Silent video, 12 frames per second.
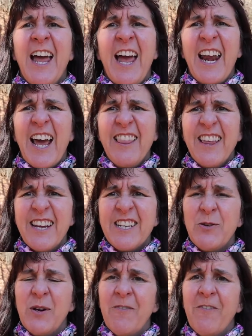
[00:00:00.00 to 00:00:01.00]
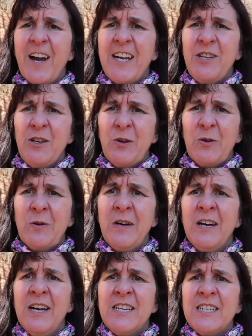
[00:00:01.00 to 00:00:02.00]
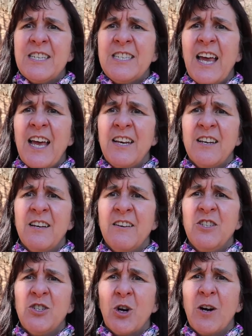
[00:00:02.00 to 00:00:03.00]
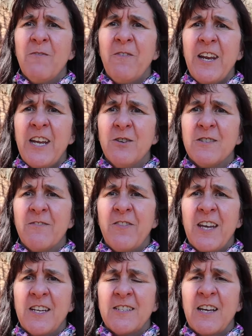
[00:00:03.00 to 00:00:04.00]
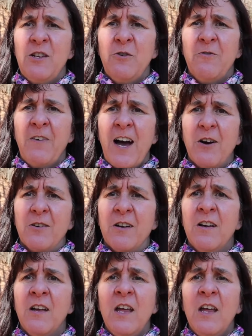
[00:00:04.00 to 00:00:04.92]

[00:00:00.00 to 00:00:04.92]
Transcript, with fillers: and I'd like to invite you to send short videos of things that you found.